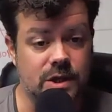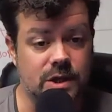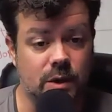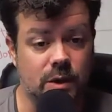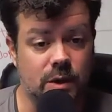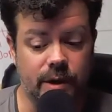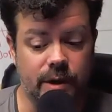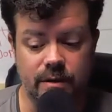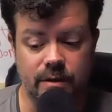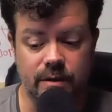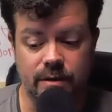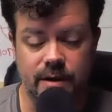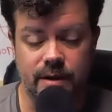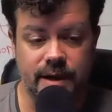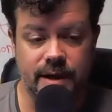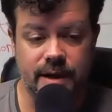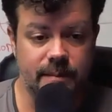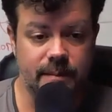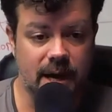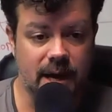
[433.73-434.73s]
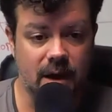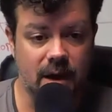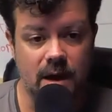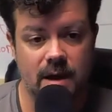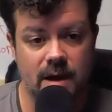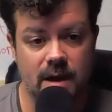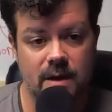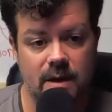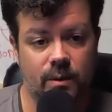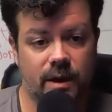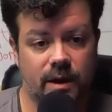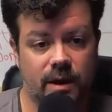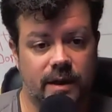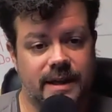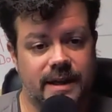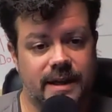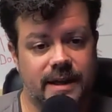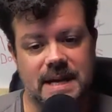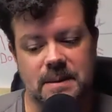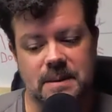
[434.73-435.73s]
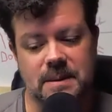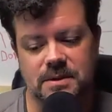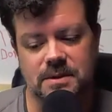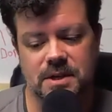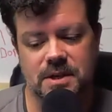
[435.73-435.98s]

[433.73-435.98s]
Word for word: So when you think about, one of the examples